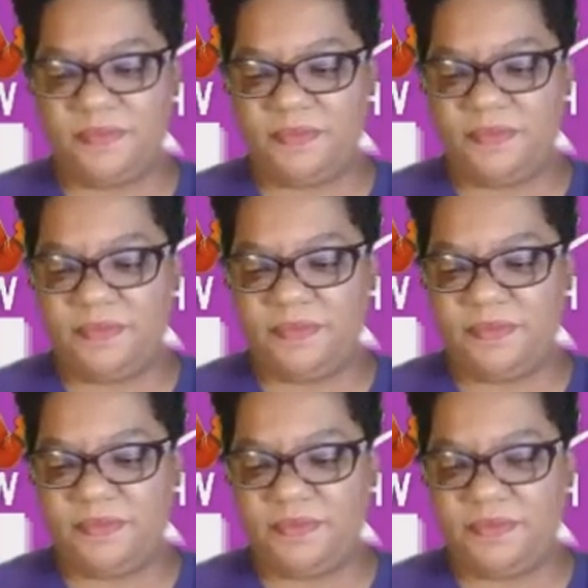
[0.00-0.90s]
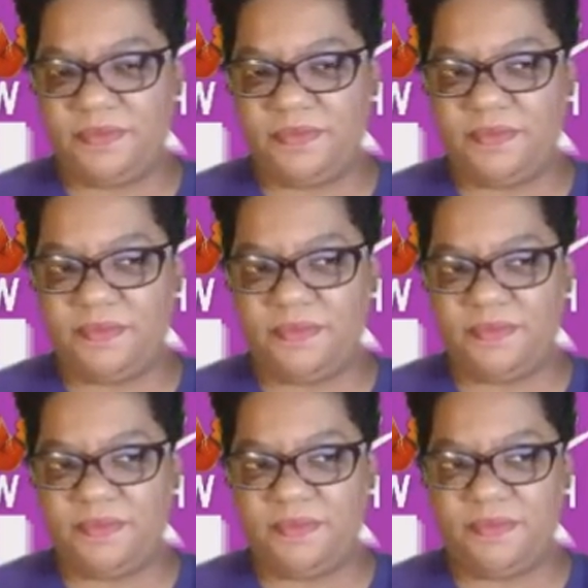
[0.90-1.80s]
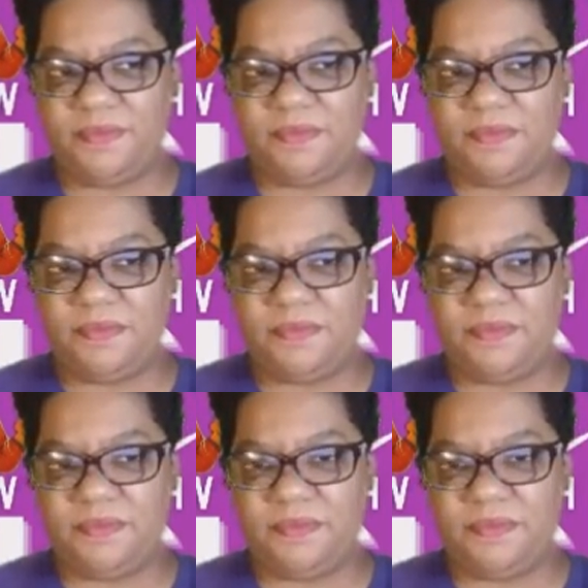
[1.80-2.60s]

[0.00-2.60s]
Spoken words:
(not speaking)